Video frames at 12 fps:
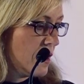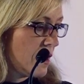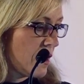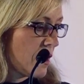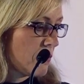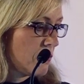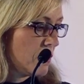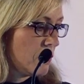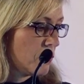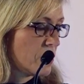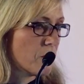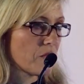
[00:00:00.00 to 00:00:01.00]

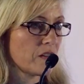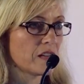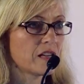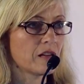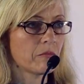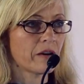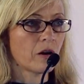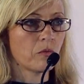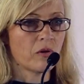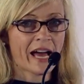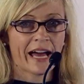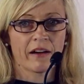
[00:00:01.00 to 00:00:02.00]
when you're thinking about,
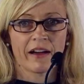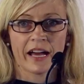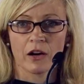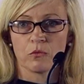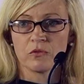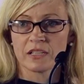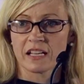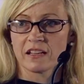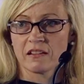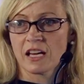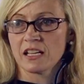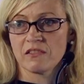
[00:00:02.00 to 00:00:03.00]
well, how would
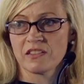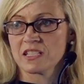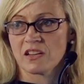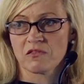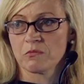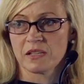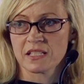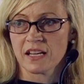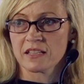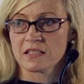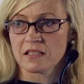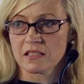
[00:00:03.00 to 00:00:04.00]
any of this ever be
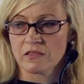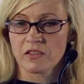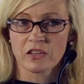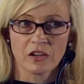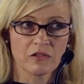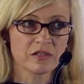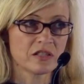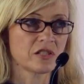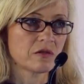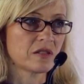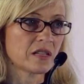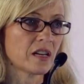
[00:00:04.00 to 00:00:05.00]
tested? If it goes
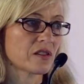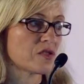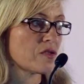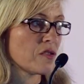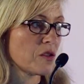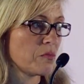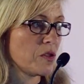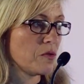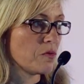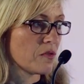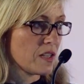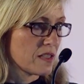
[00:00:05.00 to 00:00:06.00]
into a tax
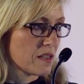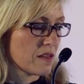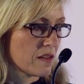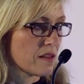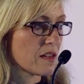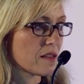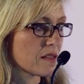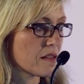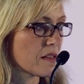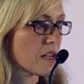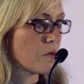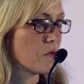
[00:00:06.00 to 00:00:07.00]
tribunal, these are the things
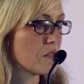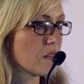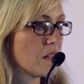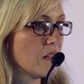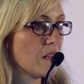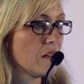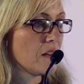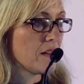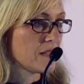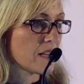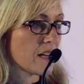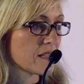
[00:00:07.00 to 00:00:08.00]
that they would
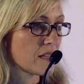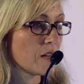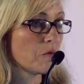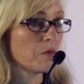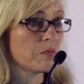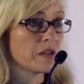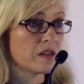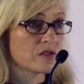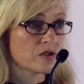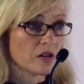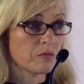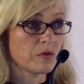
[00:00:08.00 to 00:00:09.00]
assess, and it would be the
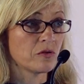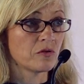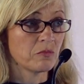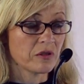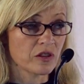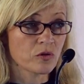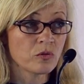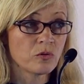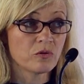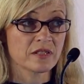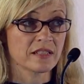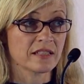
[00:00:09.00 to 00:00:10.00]
tribunal, it would be the
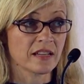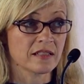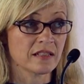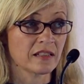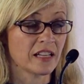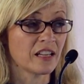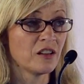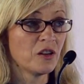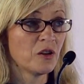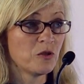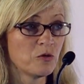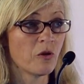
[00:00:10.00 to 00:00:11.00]
courts assessing it,
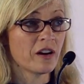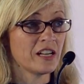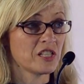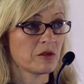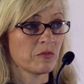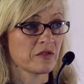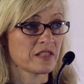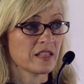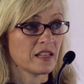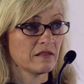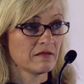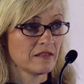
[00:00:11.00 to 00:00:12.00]
not HMRC.